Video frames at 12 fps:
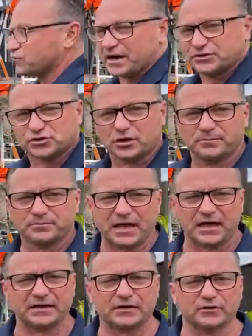great job
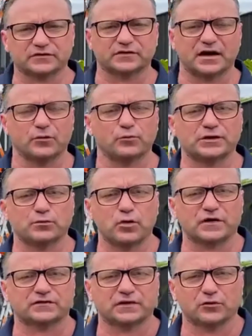out here at Wynnum
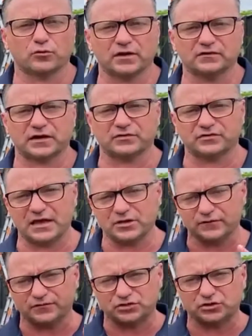West in Queensland. Thank
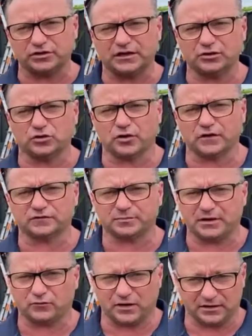you for tuning in, guys. It's
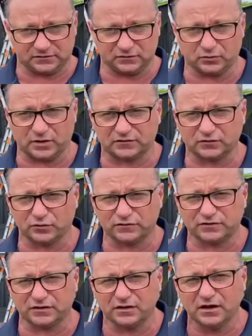been great to talk
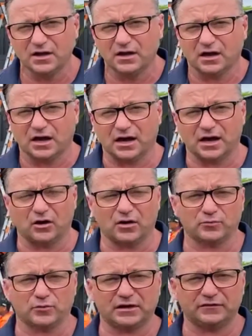to you.
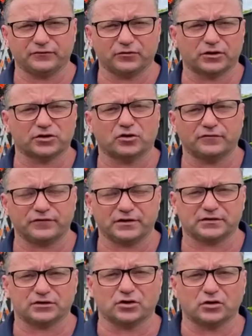I'm ready for a coffee
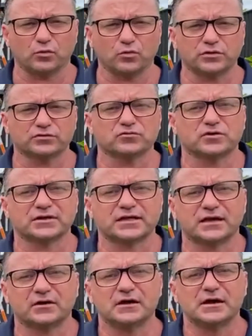and a cold water right
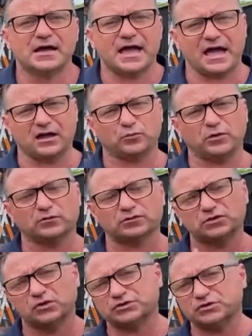now. And we will
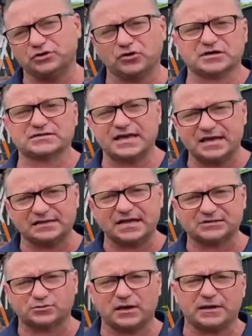talk to you guys again
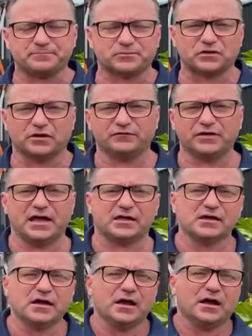next week. Don't forget,
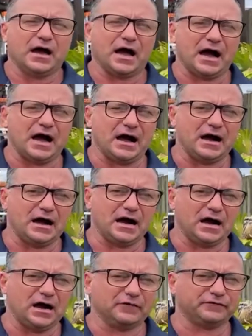
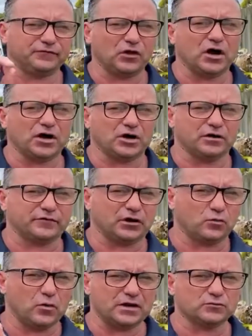
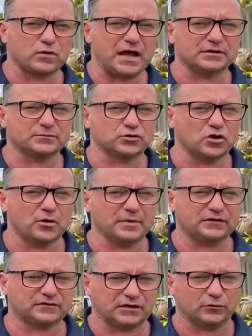flyover. One random
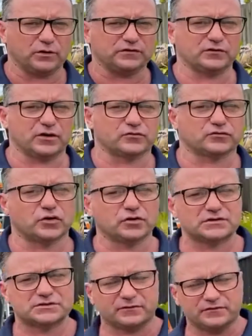comment's going to win $200.
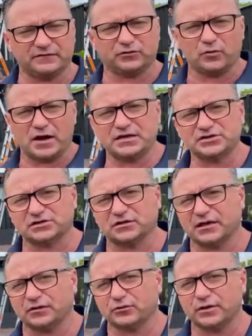We're giving away
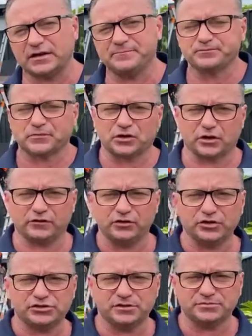insulated already. Go to
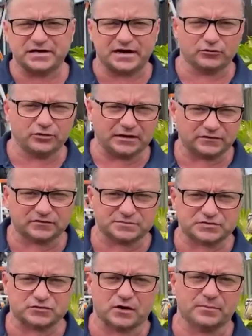the YouTube channel, hit the
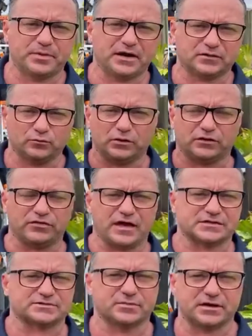subscribe button, win
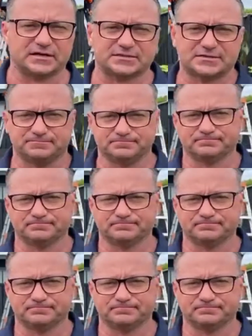$1,000.